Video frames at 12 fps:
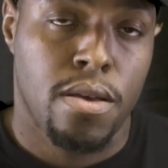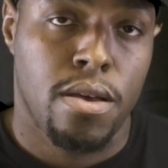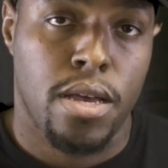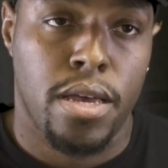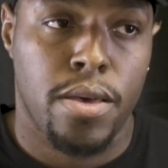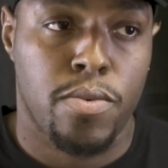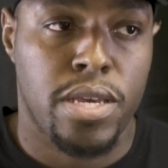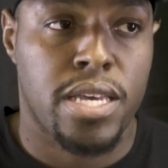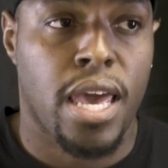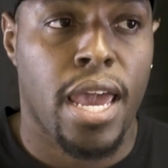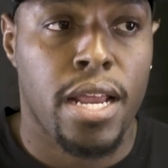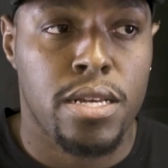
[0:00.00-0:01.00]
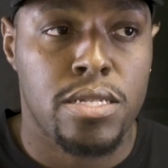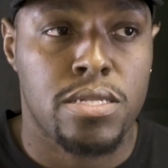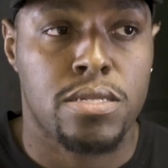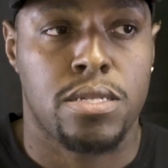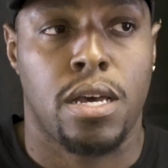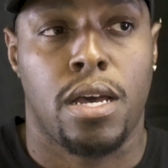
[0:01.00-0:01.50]
And we cater
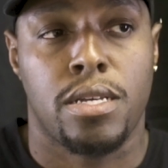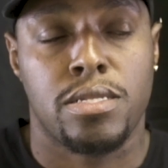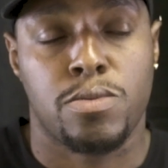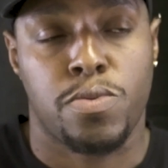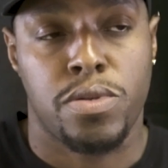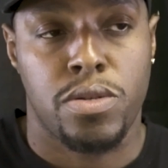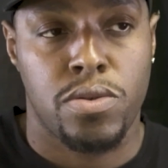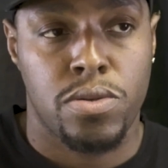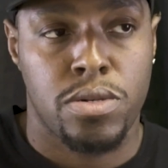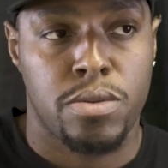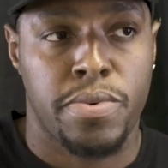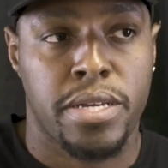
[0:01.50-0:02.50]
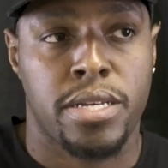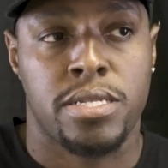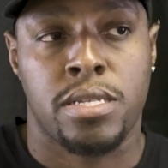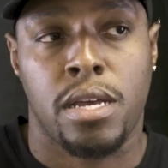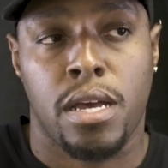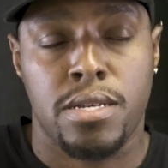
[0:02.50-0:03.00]
to the entrepreneur
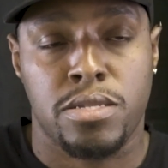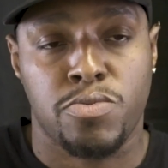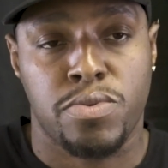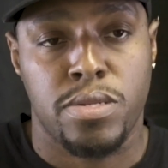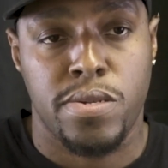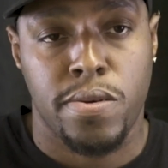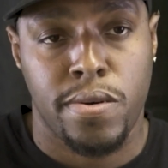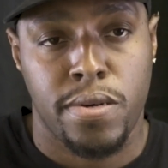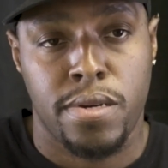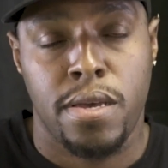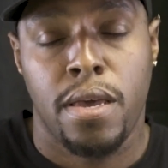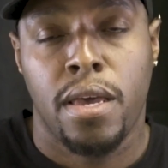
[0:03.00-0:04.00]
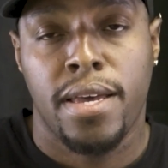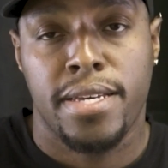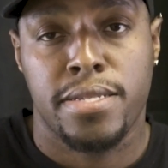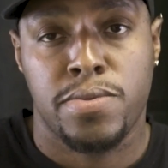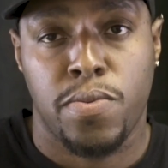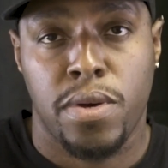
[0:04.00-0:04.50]
because the entrepreneur
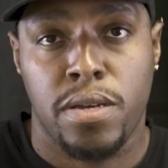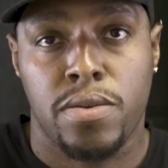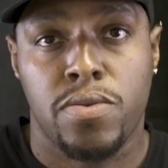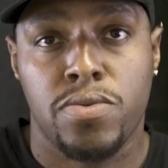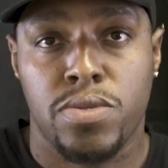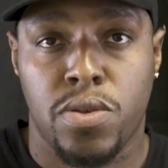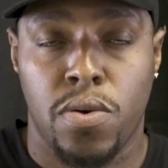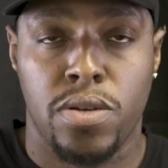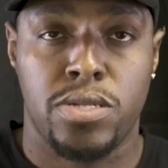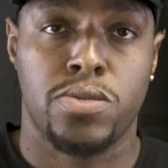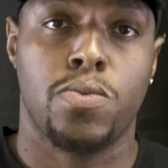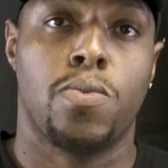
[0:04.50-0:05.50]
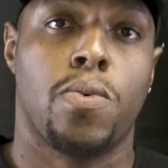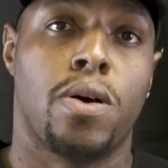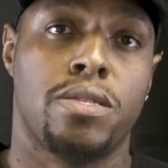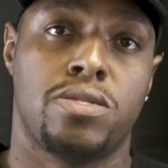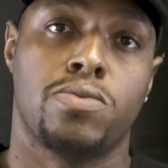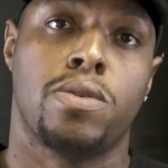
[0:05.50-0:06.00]
is one who's going to
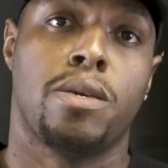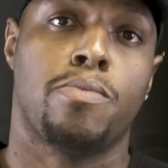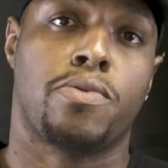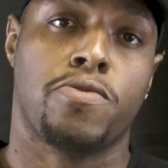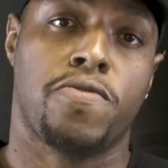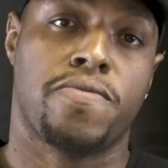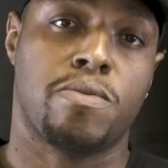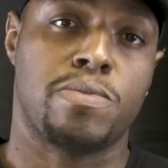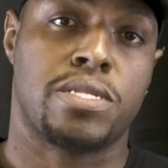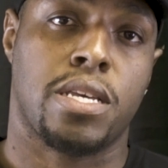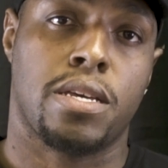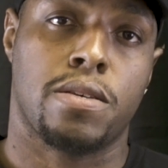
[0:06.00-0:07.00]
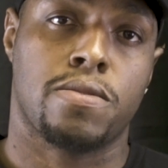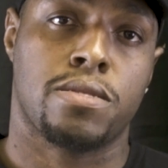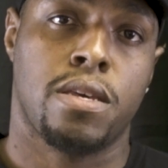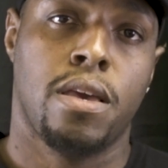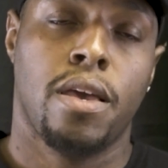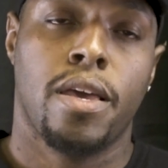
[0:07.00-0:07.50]
want to improve themselves
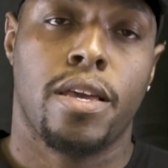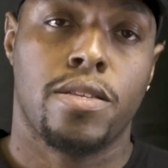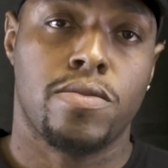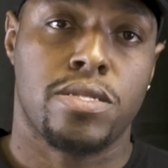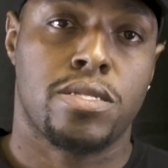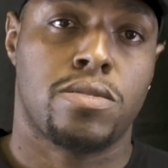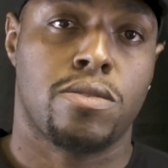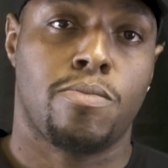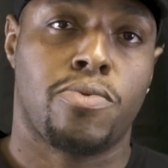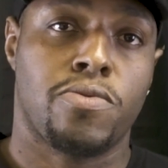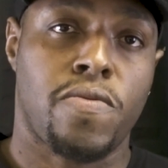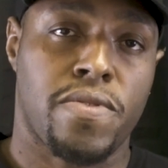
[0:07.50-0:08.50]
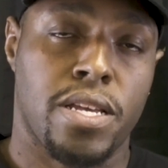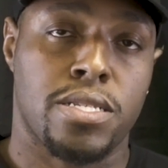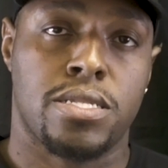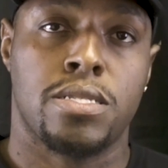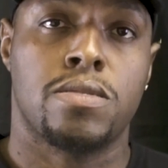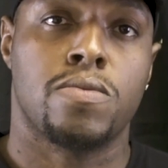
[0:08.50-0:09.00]
in order to improve their
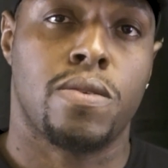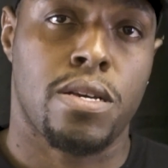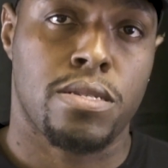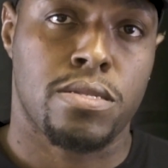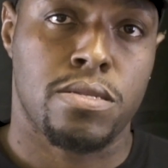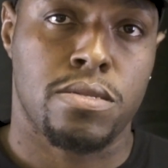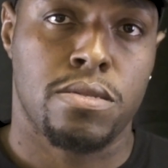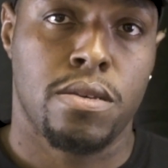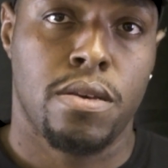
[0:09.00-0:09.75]
situation.